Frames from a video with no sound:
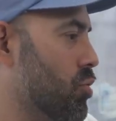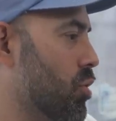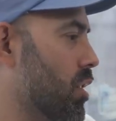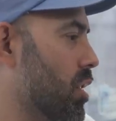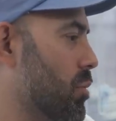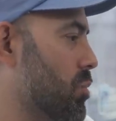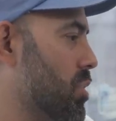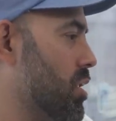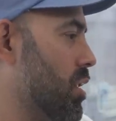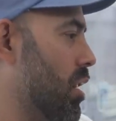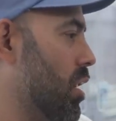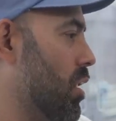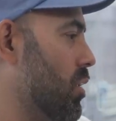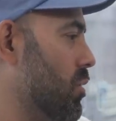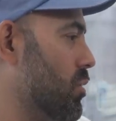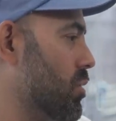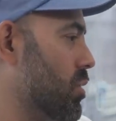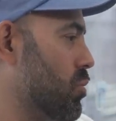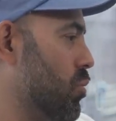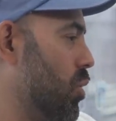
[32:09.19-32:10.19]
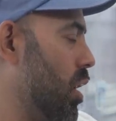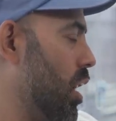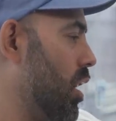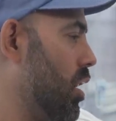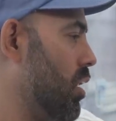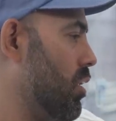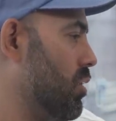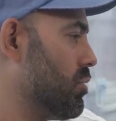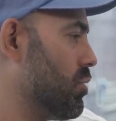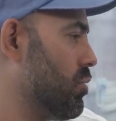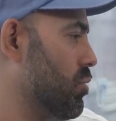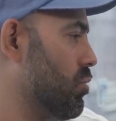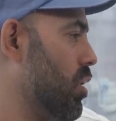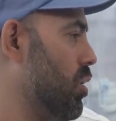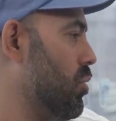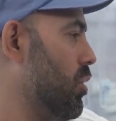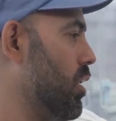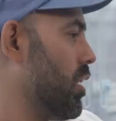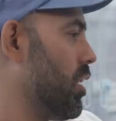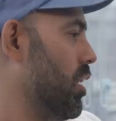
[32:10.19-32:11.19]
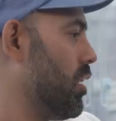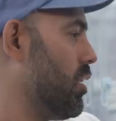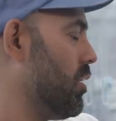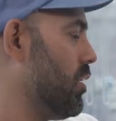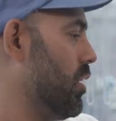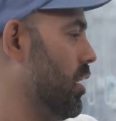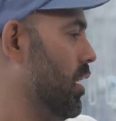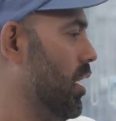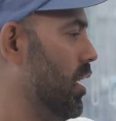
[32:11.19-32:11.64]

to themselves while growing and,